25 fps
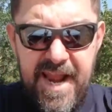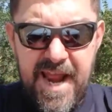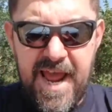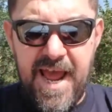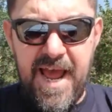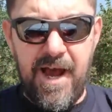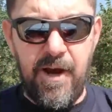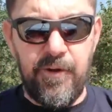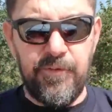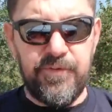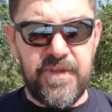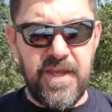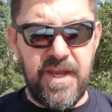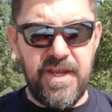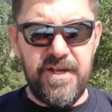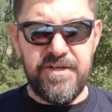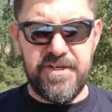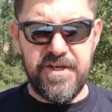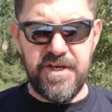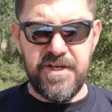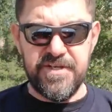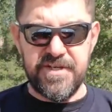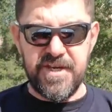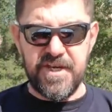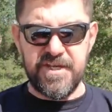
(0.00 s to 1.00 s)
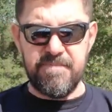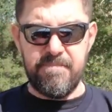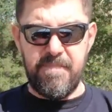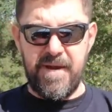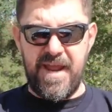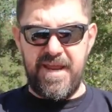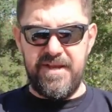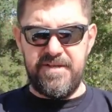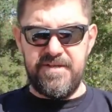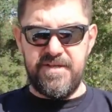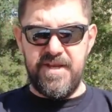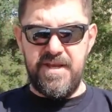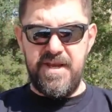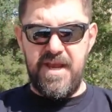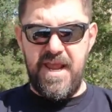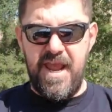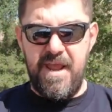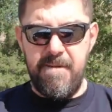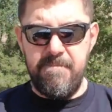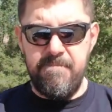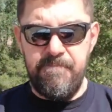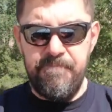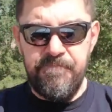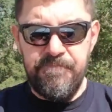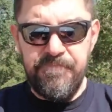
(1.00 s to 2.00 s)
out in Jesus' mighty
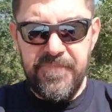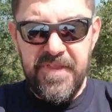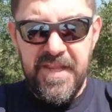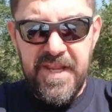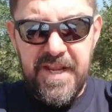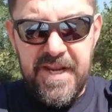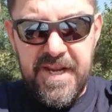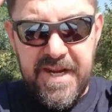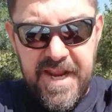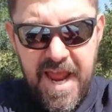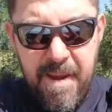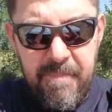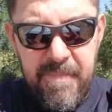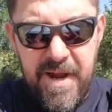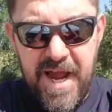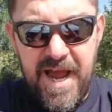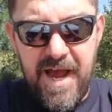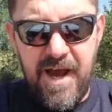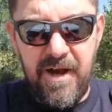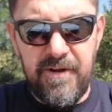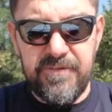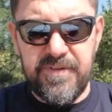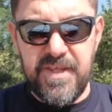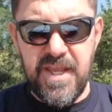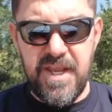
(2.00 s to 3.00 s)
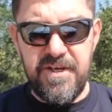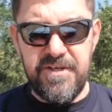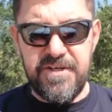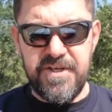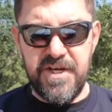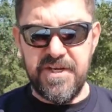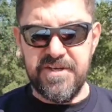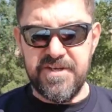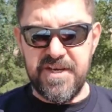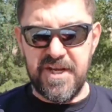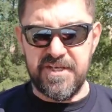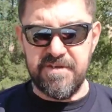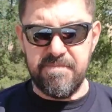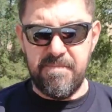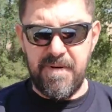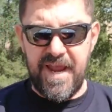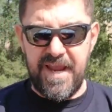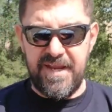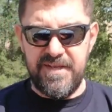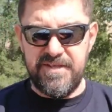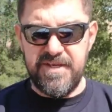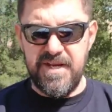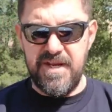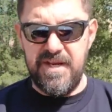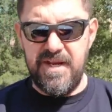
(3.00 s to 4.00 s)
name. Come out in Jesus'
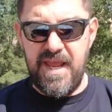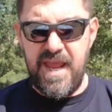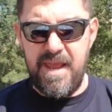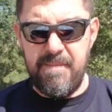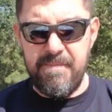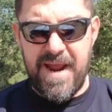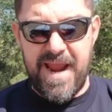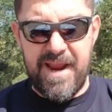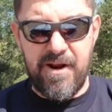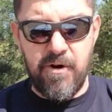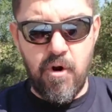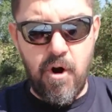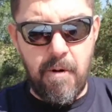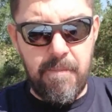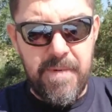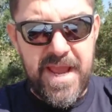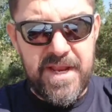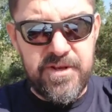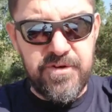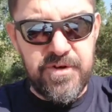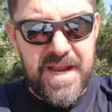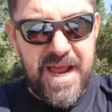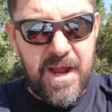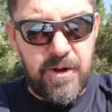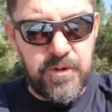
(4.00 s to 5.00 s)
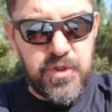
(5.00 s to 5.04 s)
mighty name. I command you now